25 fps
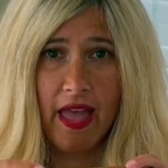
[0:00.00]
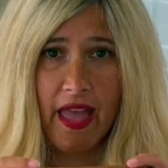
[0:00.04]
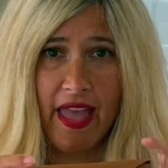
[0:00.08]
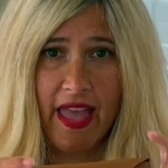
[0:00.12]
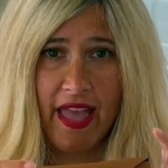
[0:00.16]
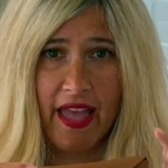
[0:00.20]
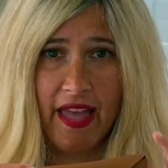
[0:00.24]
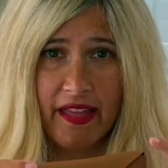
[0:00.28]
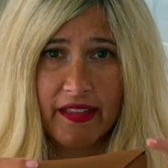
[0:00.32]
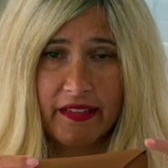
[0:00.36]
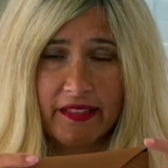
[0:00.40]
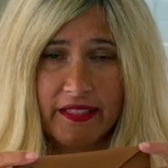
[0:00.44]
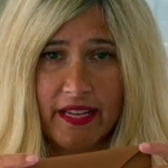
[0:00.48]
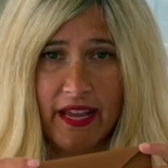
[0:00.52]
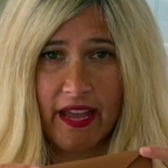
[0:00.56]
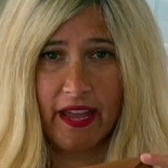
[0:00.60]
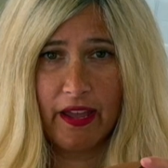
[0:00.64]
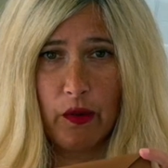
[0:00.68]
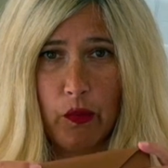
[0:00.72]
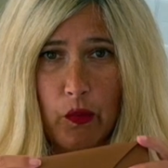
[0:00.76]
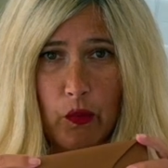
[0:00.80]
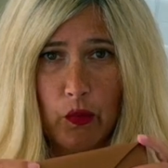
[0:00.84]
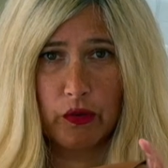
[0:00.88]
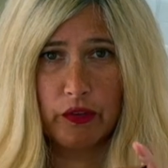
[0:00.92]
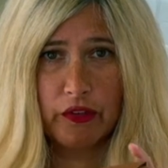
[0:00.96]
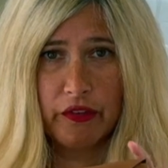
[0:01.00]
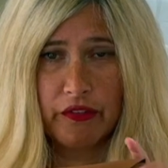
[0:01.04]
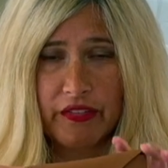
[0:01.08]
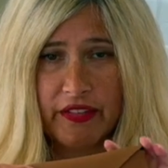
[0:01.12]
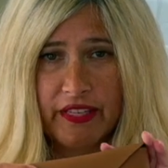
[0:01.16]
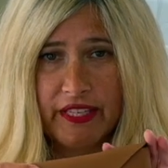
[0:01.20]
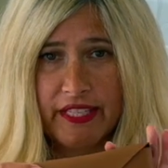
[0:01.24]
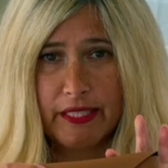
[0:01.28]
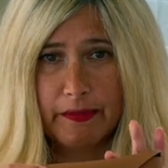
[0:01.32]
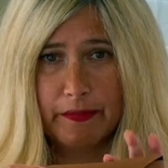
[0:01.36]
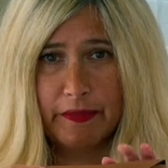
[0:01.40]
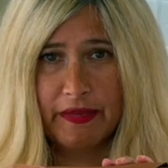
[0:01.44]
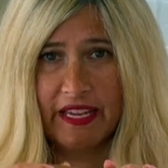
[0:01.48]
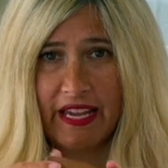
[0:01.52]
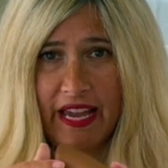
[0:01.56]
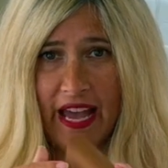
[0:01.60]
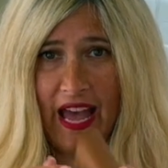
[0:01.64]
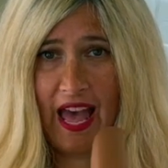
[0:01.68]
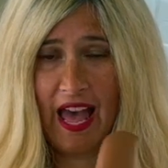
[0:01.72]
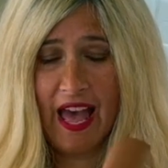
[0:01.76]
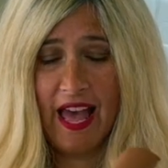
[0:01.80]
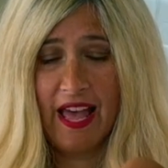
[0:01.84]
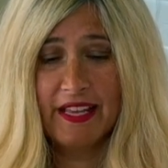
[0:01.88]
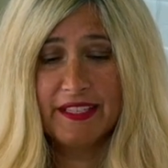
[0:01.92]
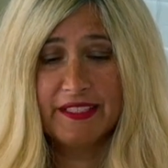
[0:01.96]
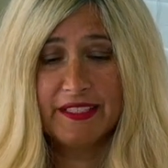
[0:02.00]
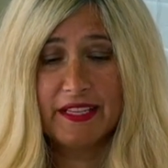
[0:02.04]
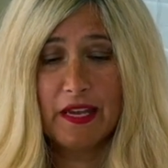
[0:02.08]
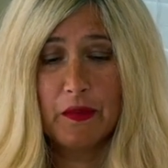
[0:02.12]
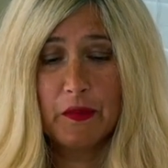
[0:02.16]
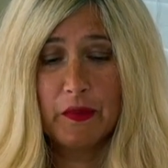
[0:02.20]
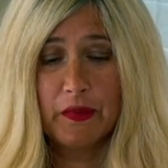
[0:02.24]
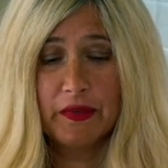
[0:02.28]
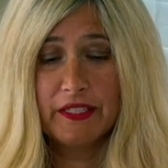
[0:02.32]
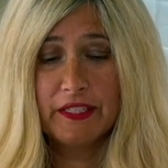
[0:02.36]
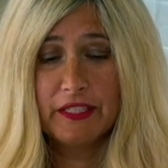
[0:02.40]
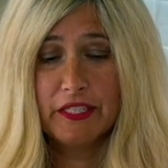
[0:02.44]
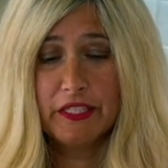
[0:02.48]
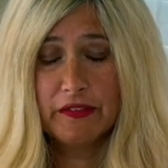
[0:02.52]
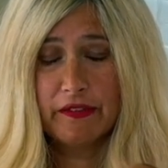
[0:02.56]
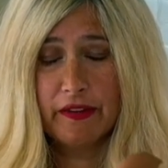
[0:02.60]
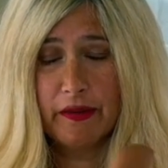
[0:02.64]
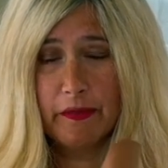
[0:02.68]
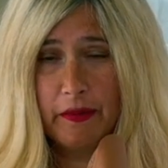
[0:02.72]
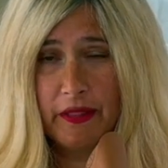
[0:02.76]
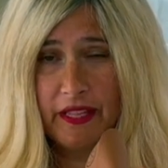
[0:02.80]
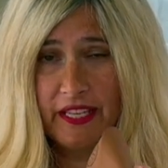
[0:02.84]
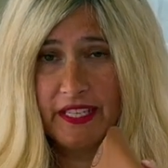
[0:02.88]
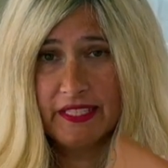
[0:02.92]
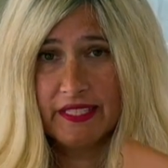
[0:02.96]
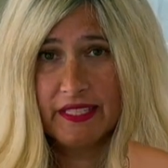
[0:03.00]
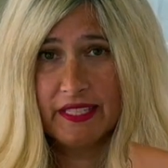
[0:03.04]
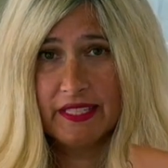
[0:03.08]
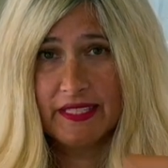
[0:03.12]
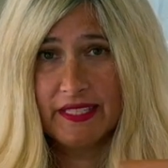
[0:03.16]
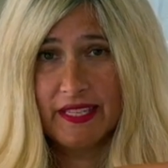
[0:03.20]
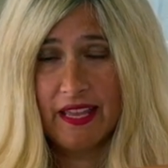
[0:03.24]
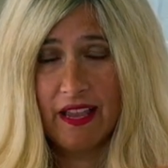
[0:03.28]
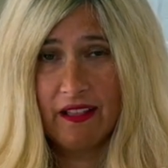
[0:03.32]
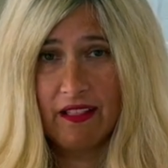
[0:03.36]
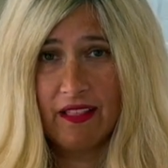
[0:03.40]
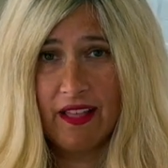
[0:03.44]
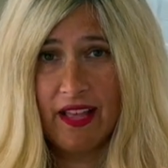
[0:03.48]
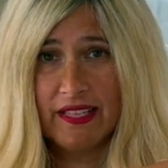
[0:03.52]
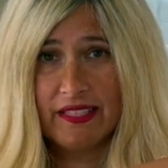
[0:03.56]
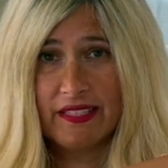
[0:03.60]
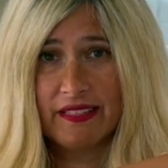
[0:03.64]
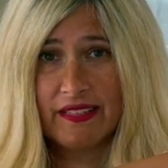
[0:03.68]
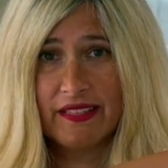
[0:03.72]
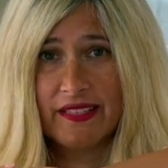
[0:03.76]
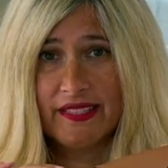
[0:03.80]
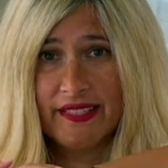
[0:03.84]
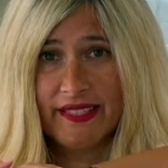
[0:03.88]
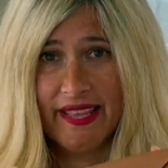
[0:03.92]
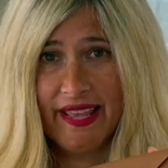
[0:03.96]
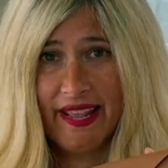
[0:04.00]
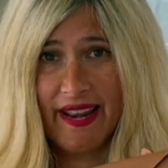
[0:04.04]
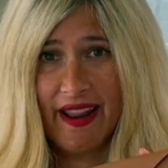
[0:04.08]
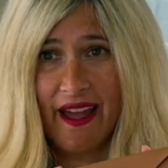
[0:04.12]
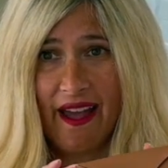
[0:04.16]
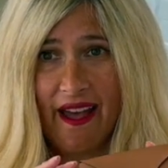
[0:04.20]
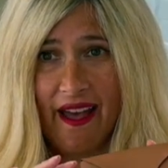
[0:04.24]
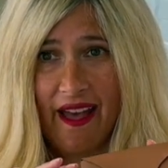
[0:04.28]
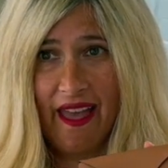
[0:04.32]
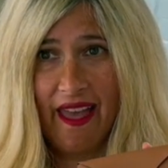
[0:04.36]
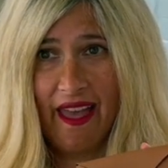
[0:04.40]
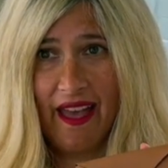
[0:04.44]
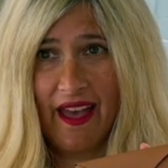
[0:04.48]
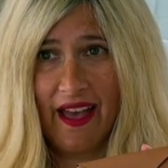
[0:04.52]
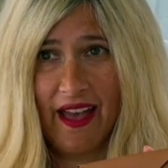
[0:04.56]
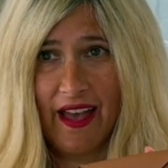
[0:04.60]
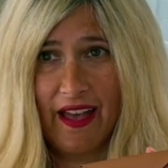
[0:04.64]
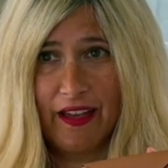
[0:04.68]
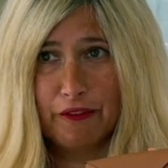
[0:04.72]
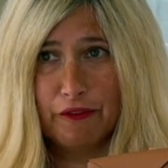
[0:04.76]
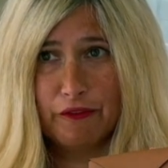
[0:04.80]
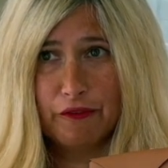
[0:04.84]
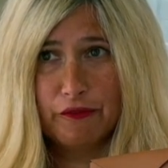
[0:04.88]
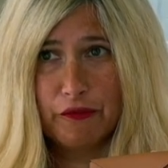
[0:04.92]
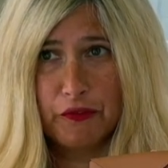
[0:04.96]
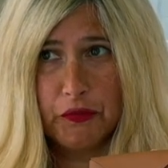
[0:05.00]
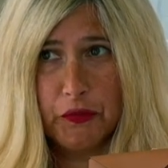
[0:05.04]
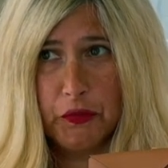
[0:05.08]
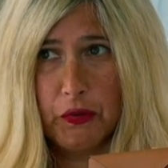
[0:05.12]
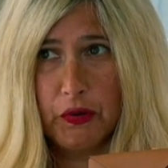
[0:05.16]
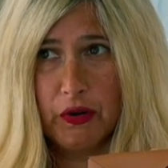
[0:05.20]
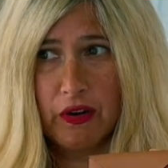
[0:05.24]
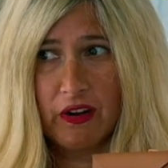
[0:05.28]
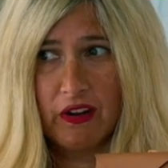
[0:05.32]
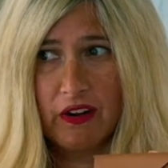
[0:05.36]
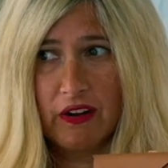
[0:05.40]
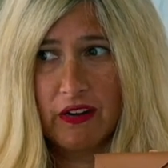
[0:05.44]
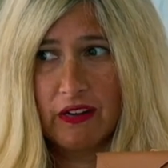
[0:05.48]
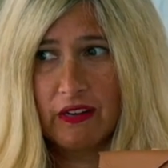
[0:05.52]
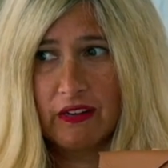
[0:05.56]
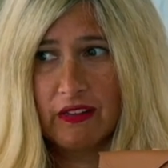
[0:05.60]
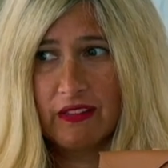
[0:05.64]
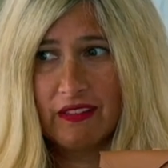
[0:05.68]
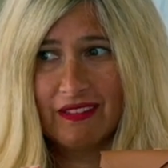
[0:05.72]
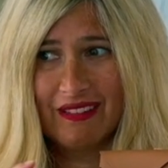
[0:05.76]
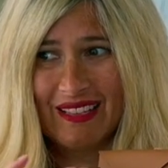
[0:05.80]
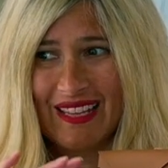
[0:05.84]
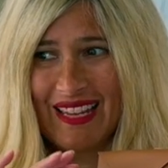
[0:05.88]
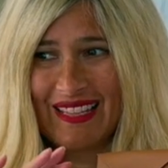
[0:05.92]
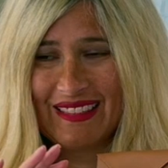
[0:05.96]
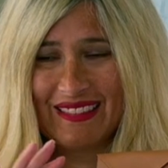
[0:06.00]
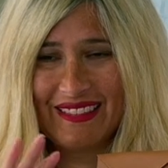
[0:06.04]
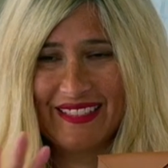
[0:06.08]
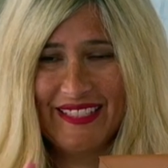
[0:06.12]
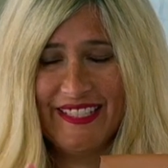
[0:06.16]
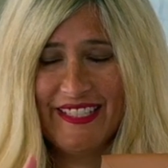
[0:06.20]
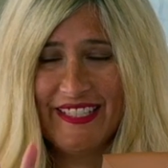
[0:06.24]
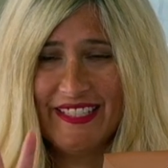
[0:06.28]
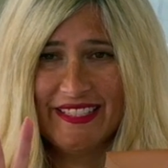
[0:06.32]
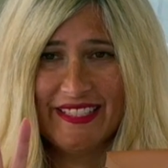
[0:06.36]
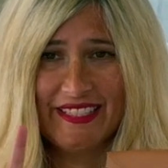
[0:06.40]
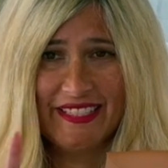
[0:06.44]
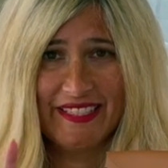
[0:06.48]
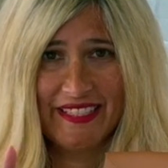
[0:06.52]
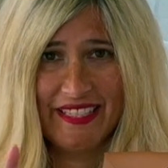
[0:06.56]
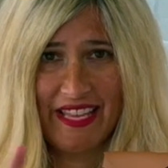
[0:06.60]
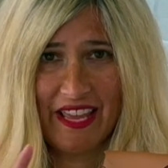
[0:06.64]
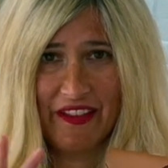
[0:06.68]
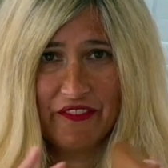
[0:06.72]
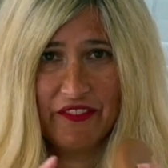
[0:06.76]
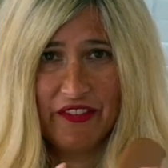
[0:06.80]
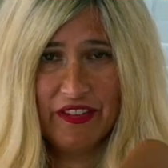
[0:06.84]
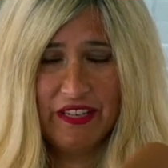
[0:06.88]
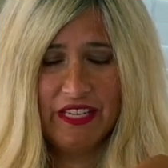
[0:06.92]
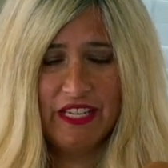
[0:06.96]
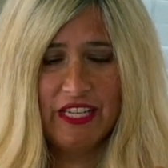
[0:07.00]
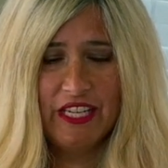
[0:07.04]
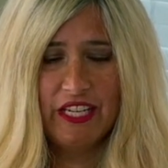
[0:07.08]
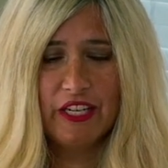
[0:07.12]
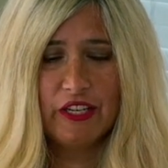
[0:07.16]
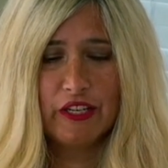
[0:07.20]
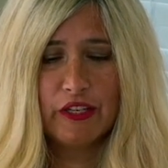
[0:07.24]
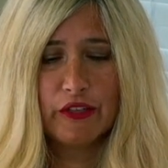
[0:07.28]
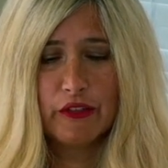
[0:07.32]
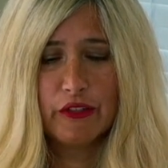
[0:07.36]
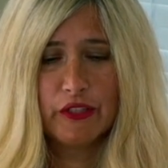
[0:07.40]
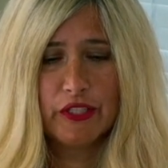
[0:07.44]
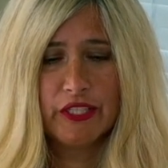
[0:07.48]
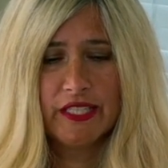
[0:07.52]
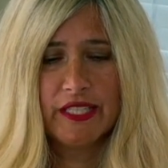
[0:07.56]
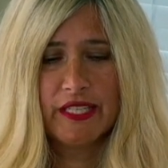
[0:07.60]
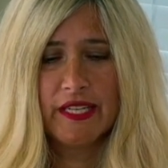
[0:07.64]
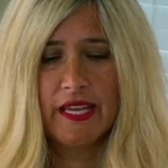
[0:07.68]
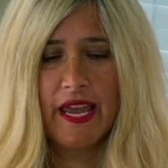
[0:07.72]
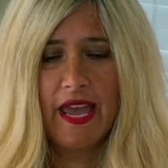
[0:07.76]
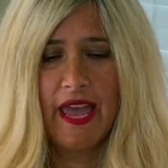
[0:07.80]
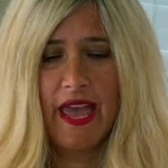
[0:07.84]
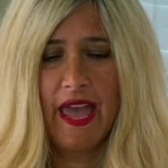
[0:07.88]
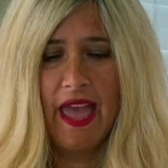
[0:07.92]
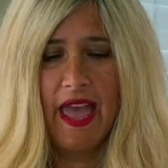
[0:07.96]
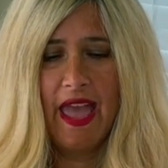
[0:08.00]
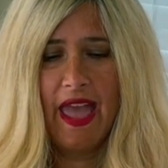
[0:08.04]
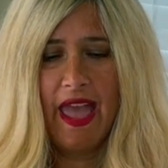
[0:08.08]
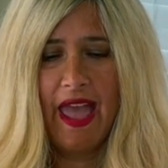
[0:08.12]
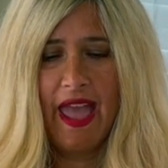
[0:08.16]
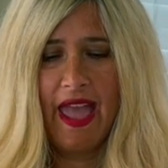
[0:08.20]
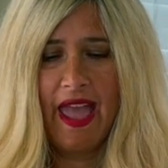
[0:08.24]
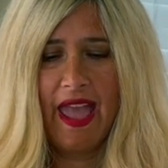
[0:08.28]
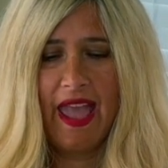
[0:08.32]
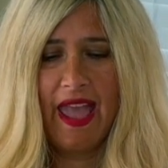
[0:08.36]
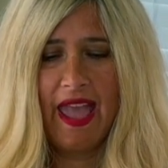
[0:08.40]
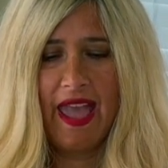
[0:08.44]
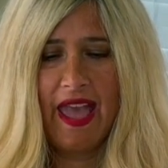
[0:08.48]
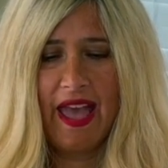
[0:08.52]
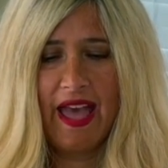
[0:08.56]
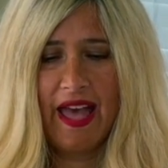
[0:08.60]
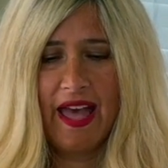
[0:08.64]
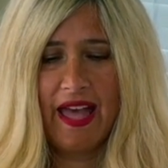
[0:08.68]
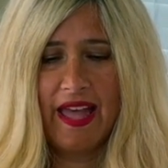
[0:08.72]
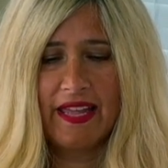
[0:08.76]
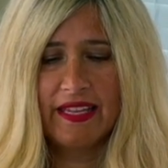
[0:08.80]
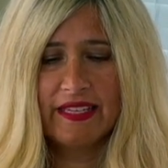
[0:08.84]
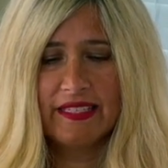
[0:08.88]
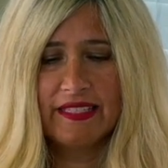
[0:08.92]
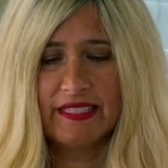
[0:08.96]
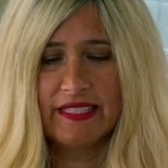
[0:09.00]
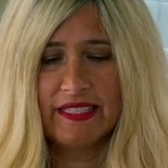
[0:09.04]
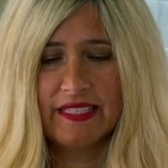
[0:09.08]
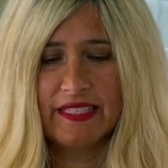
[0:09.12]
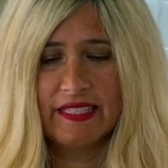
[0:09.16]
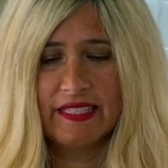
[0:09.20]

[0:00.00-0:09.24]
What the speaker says: and I ordered these because I wanted to replace the sunglasses that I had for at least 7 years, and